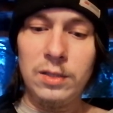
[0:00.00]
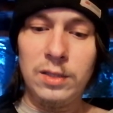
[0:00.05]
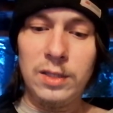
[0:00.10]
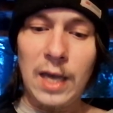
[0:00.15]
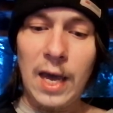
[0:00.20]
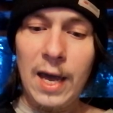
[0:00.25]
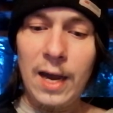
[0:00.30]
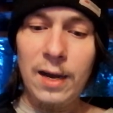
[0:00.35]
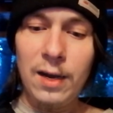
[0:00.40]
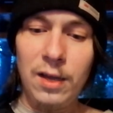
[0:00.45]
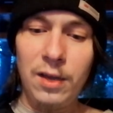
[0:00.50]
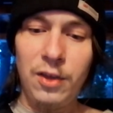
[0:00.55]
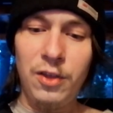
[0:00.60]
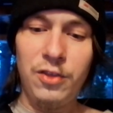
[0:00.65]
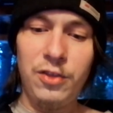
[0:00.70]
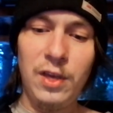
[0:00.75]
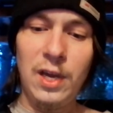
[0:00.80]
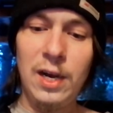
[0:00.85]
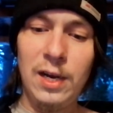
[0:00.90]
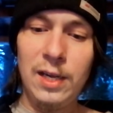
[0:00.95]
10,
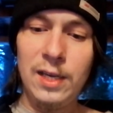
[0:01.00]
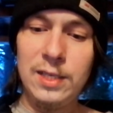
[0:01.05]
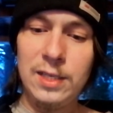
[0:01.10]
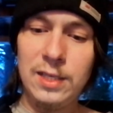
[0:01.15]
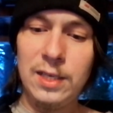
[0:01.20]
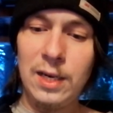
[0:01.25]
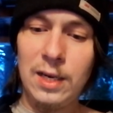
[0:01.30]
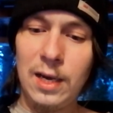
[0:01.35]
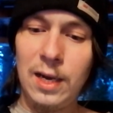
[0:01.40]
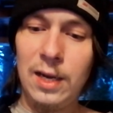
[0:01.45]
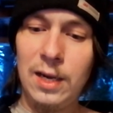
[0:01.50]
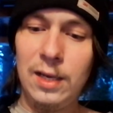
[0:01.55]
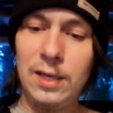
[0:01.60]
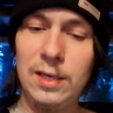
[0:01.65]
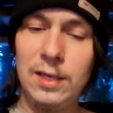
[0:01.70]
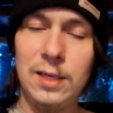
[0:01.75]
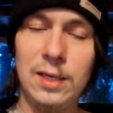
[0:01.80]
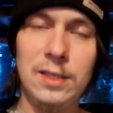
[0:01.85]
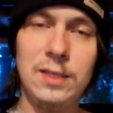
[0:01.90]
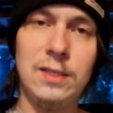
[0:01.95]
Thin Lizzy
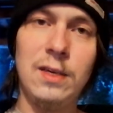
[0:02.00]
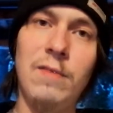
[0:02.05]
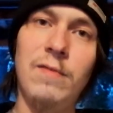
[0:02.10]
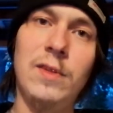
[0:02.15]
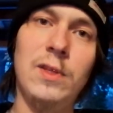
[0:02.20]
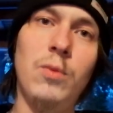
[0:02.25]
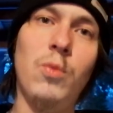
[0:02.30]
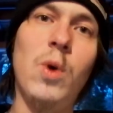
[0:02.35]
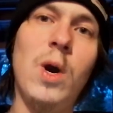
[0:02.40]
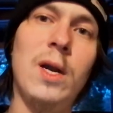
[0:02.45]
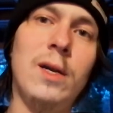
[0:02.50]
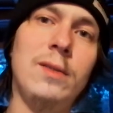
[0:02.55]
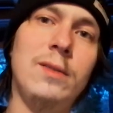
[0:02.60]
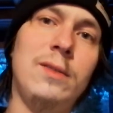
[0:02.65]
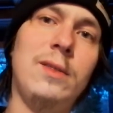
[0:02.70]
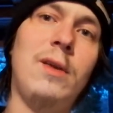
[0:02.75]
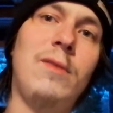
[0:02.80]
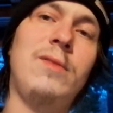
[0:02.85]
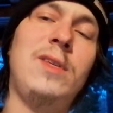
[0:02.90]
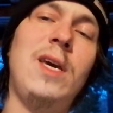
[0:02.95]

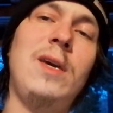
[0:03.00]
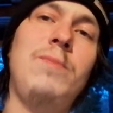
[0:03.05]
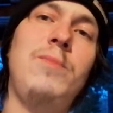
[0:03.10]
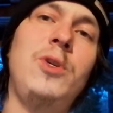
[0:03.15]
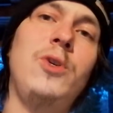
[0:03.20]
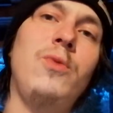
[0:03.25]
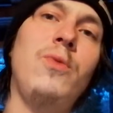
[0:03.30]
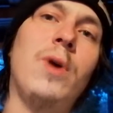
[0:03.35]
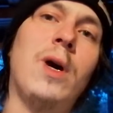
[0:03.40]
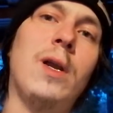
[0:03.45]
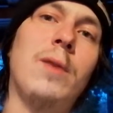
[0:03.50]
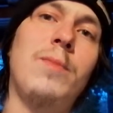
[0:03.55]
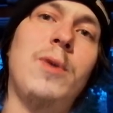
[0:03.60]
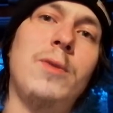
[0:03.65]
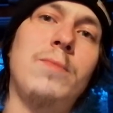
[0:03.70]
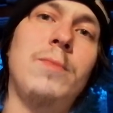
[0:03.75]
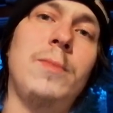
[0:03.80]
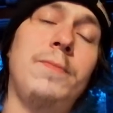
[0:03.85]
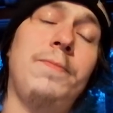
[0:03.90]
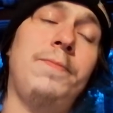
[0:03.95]
1971, their debut
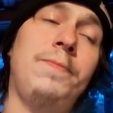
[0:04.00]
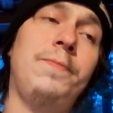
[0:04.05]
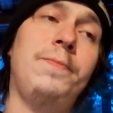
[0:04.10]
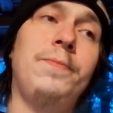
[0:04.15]
album.